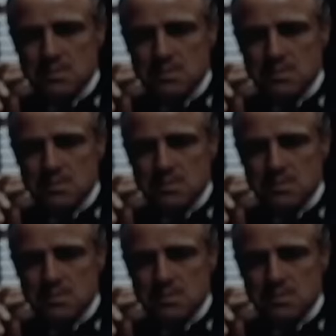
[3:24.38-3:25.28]

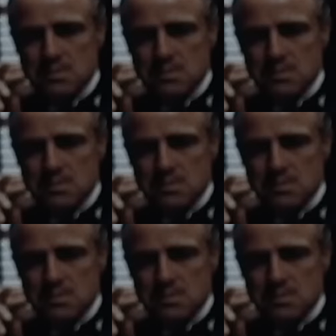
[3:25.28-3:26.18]

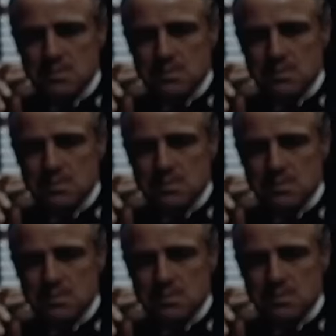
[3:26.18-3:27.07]

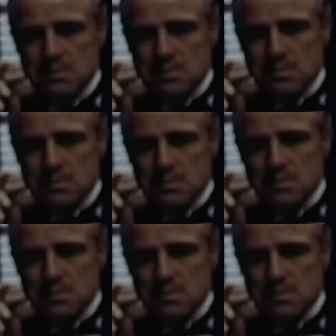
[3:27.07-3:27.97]

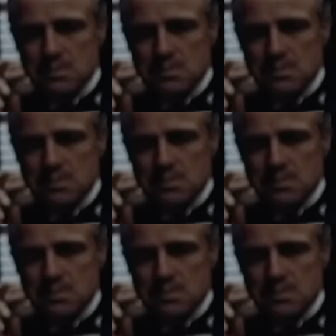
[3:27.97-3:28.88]

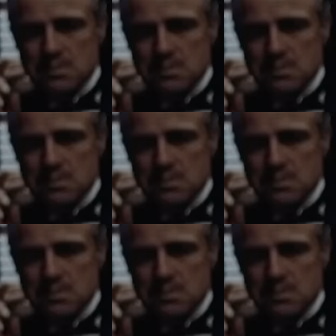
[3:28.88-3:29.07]
(not speaking)